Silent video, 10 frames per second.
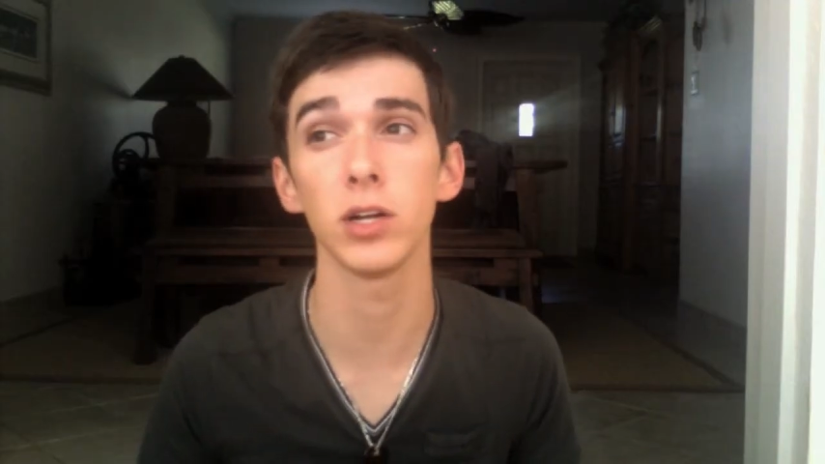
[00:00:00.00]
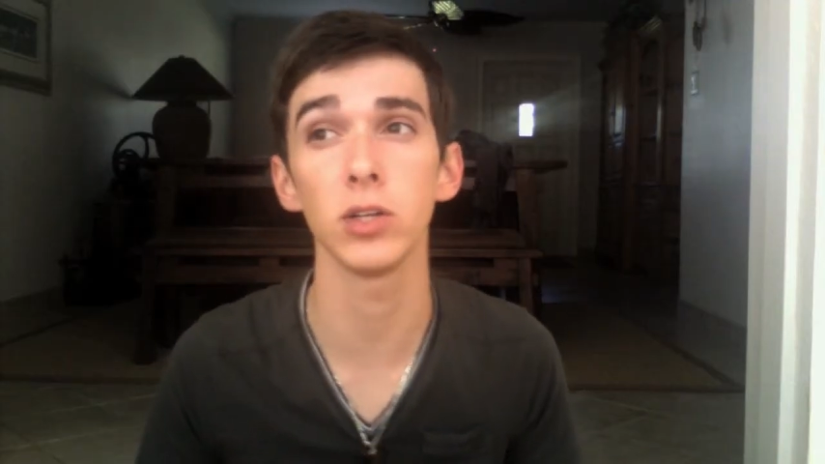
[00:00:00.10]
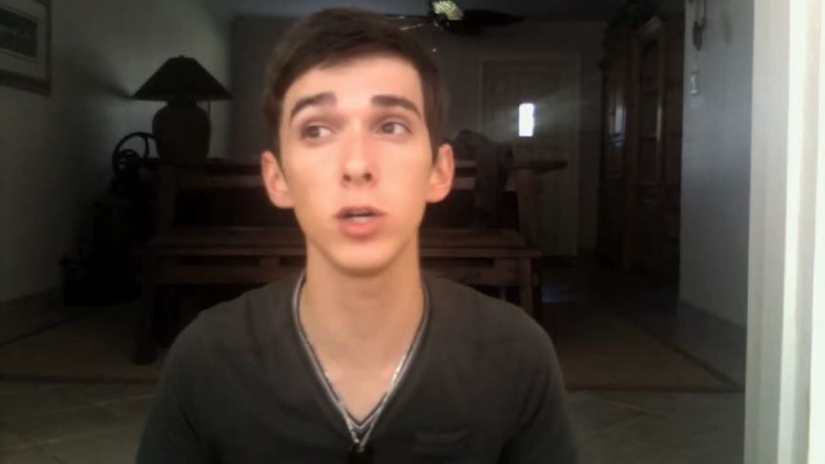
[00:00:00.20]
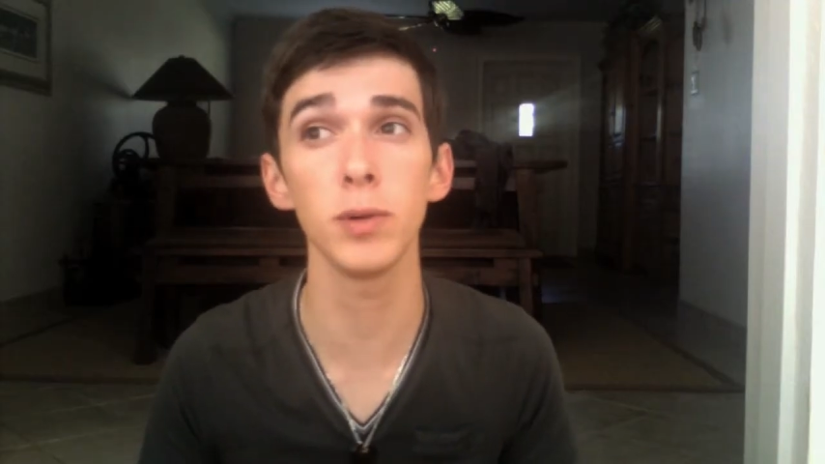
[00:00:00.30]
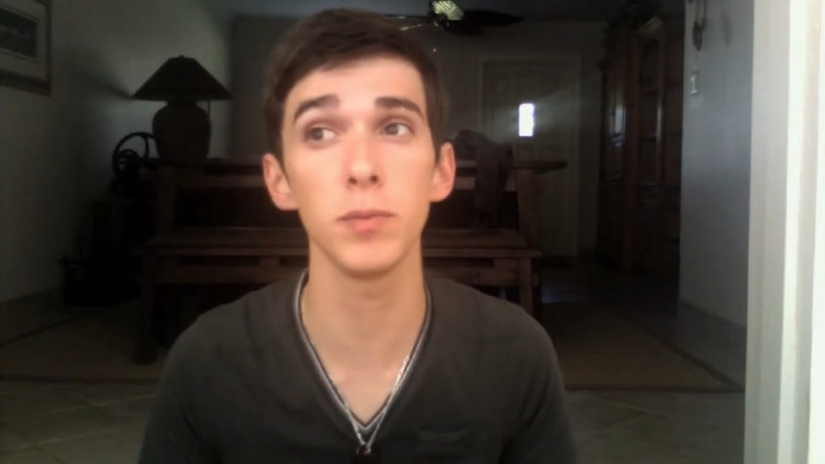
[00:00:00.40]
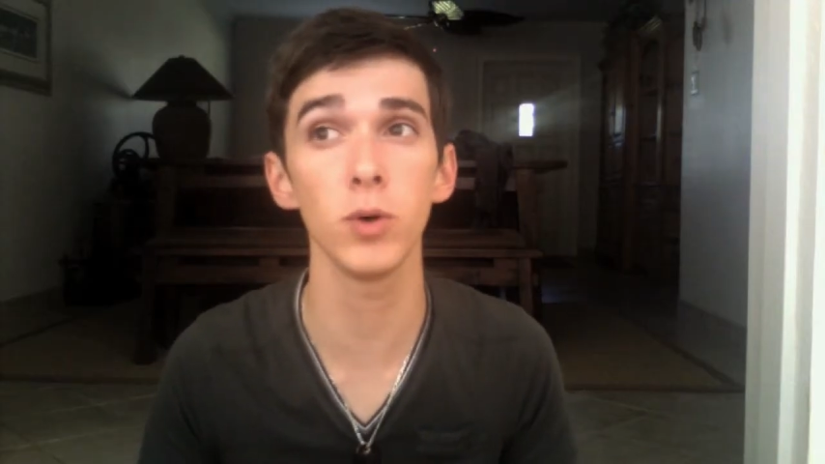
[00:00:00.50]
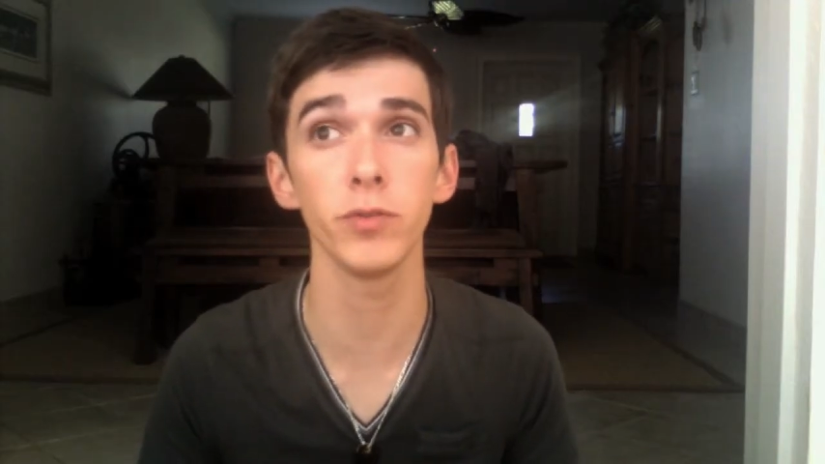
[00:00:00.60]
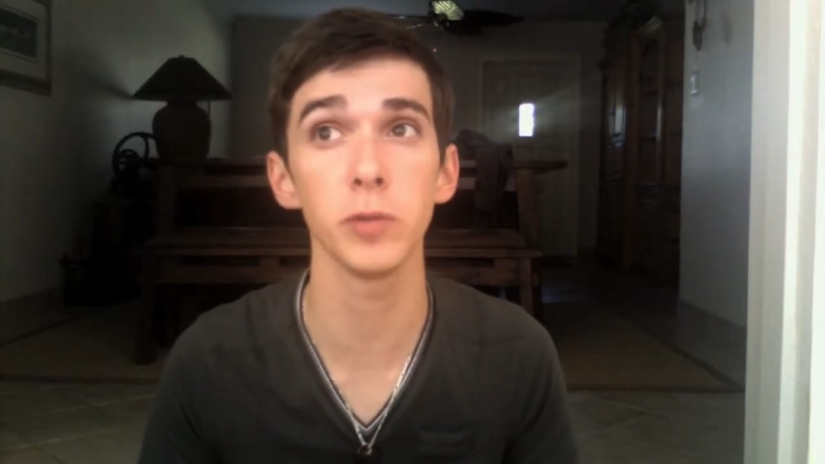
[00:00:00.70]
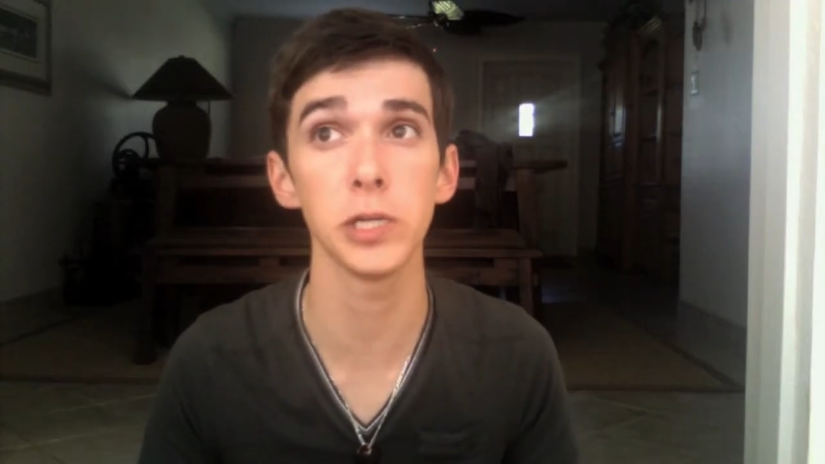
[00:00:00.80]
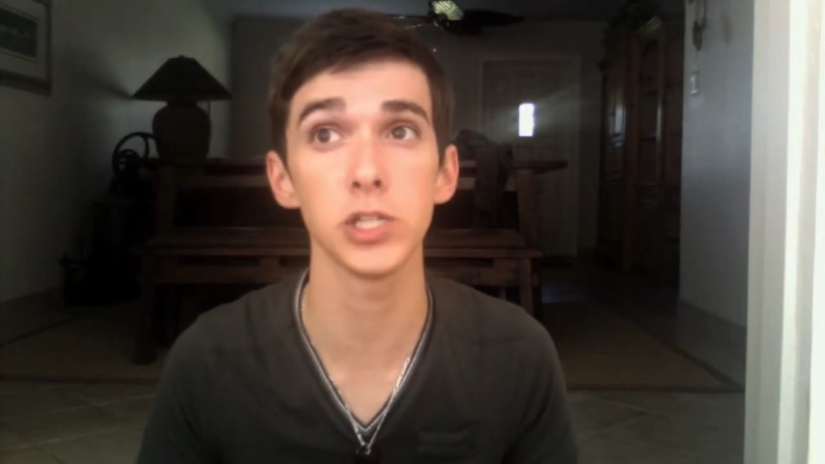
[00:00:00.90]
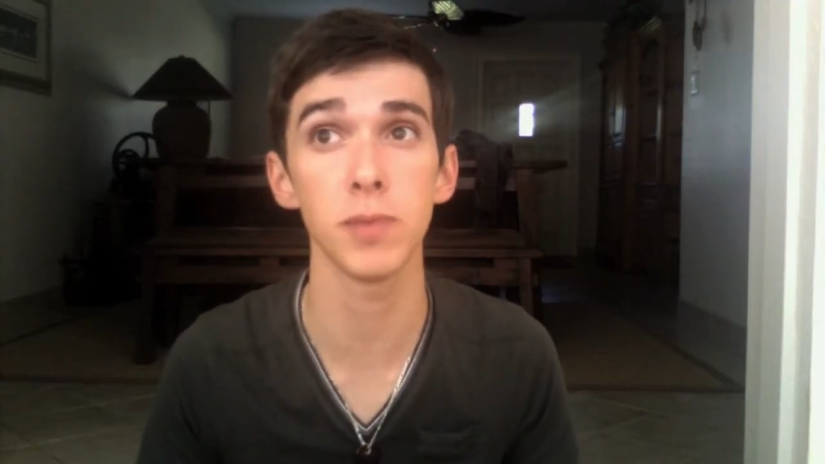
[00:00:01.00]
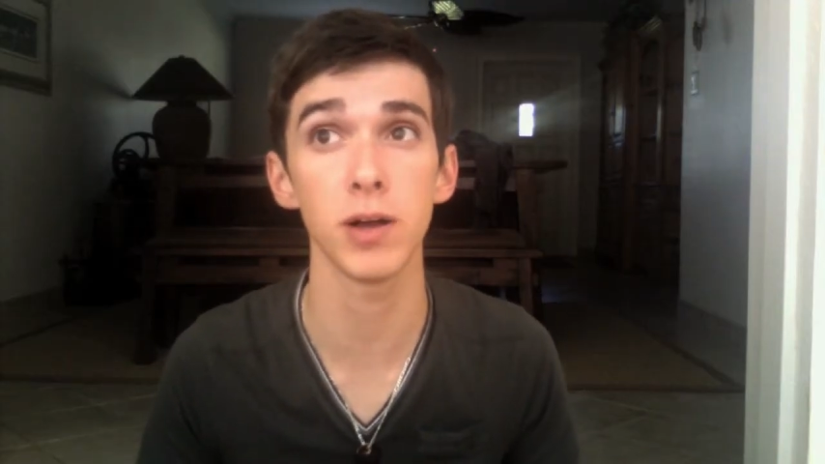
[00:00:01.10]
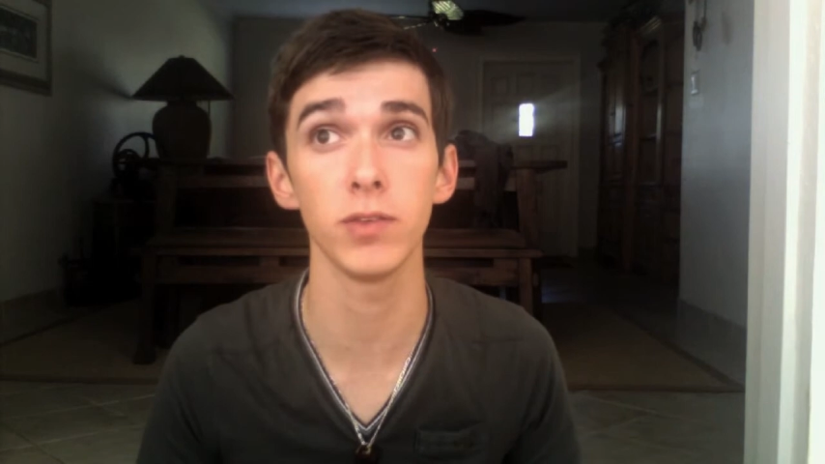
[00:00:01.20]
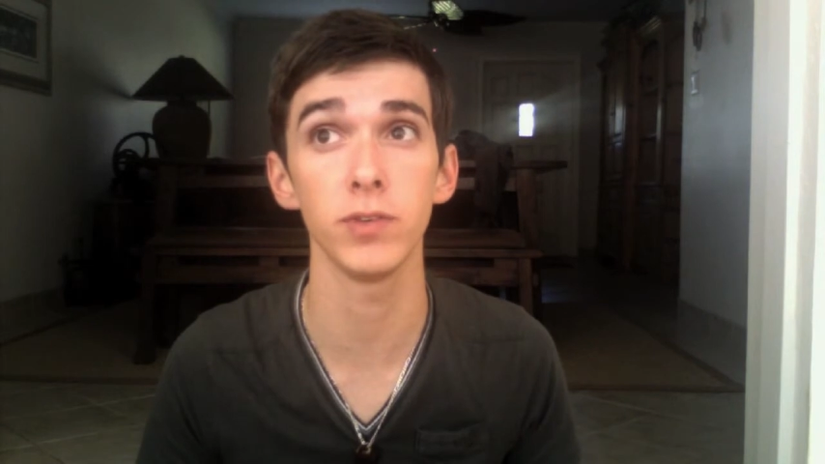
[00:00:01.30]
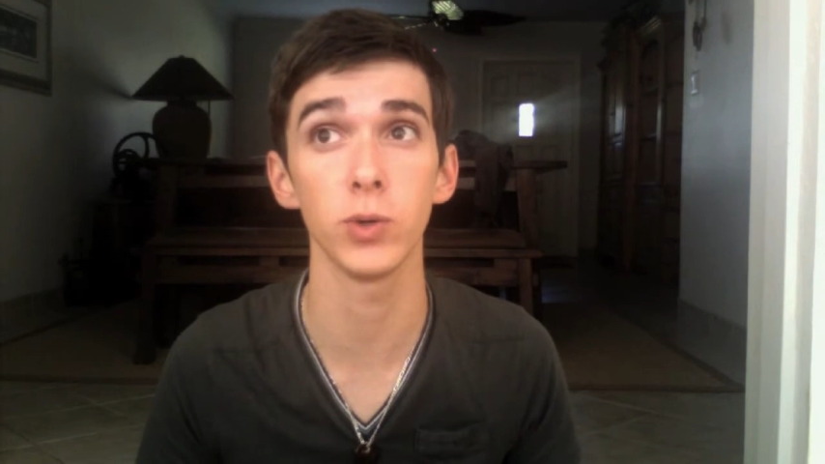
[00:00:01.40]
little bit more information
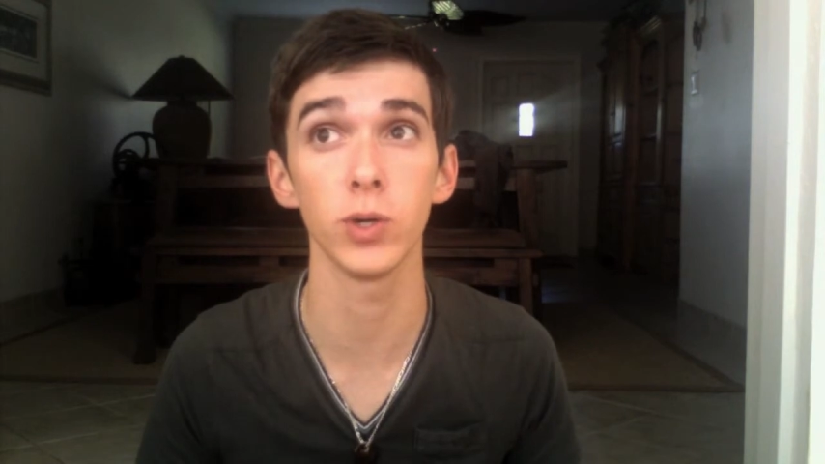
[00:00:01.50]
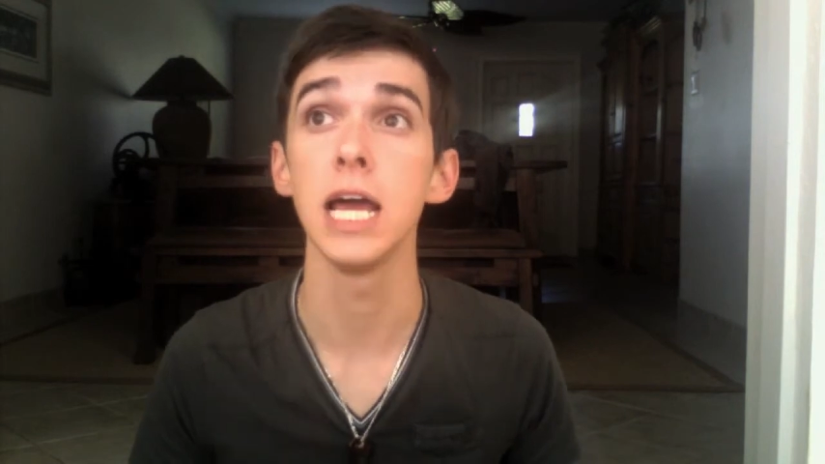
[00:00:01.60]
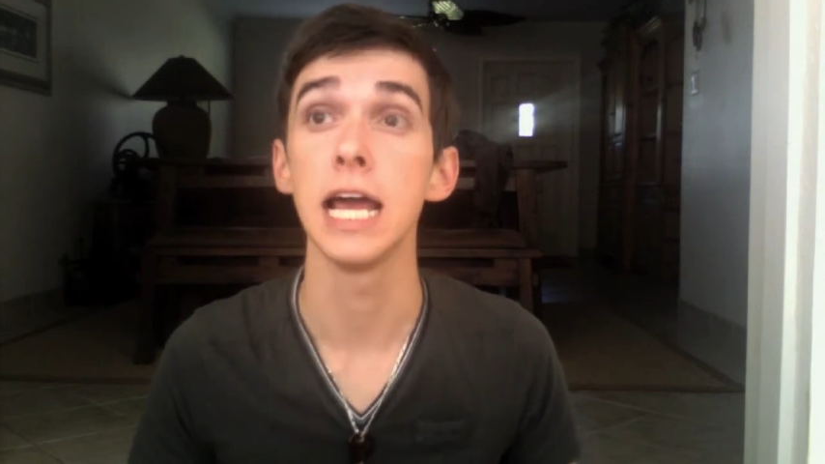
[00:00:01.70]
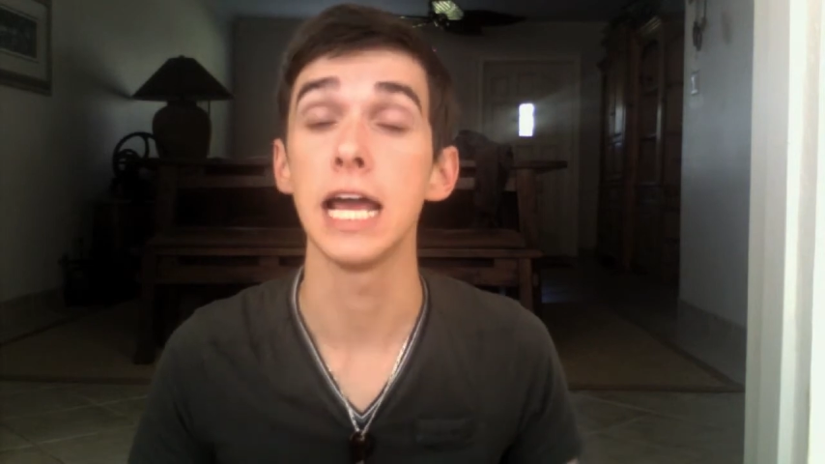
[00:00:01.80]
about the viewer